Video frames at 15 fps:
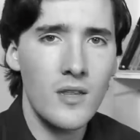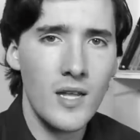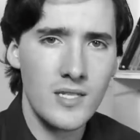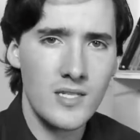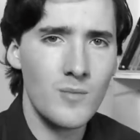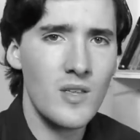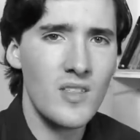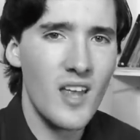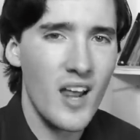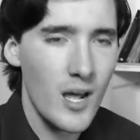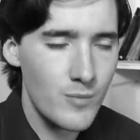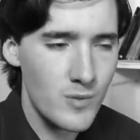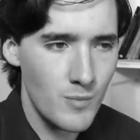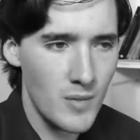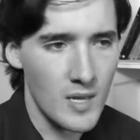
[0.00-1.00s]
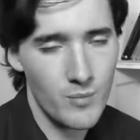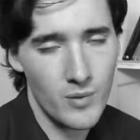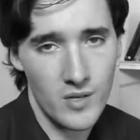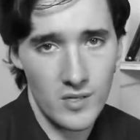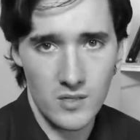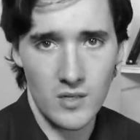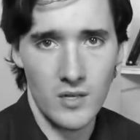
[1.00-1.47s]
That's something that helps me
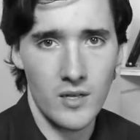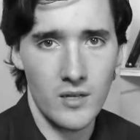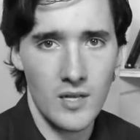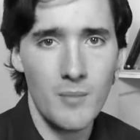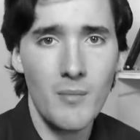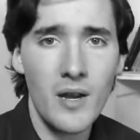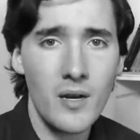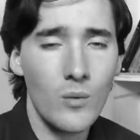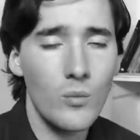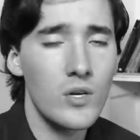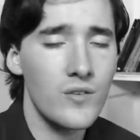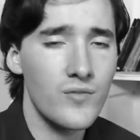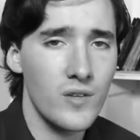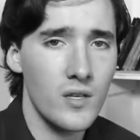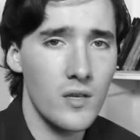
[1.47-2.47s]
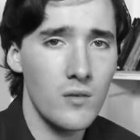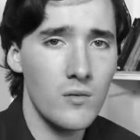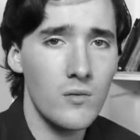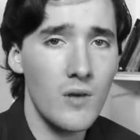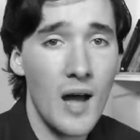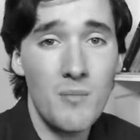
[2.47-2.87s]
personally. It might not work for you.